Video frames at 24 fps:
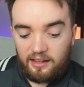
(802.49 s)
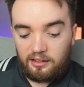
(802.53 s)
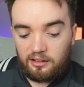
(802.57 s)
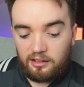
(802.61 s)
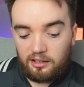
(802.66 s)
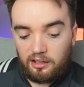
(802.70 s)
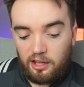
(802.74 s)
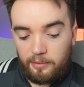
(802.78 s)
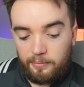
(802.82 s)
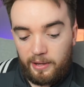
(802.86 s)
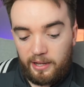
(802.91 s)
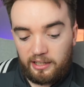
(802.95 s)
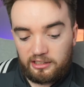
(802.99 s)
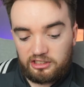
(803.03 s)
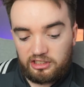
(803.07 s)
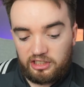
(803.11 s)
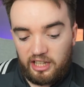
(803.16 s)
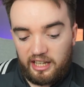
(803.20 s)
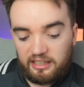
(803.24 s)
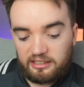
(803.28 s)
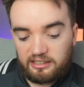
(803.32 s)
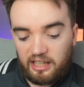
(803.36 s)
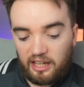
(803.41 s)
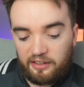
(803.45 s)
Liman
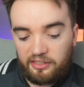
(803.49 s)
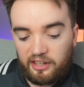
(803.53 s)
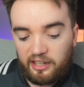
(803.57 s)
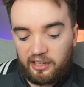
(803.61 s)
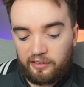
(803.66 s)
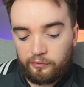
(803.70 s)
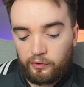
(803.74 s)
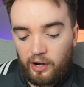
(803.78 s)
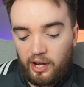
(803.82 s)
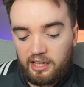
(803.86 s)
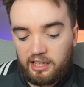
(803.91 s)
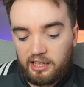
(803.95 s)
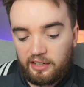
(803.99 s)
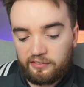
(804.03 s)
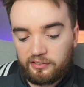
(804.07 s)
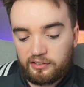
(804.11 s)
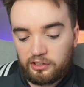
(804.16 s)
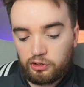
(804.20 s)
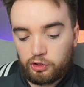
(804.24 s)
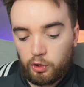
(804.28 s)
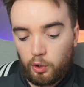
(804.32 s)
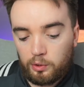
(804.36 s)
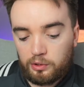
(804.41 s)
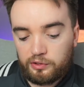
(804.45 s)
says, I think if Ratcliffe
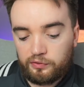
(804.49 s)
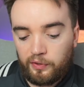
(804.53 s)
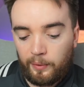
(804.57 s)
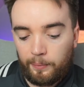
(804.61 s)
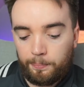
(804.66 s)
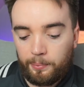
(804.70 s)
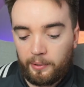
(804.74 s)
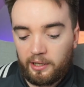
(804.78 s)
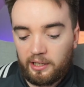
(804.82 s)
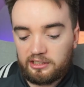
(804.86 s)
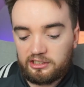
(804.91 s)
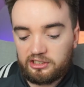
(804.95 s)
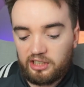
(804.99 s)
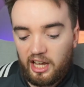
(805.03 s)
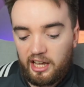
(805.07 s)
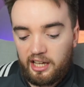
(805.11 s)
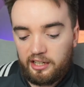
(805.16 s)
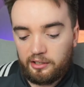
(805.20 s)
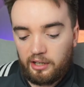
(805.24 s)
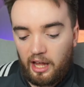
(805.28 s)
controls footballing side,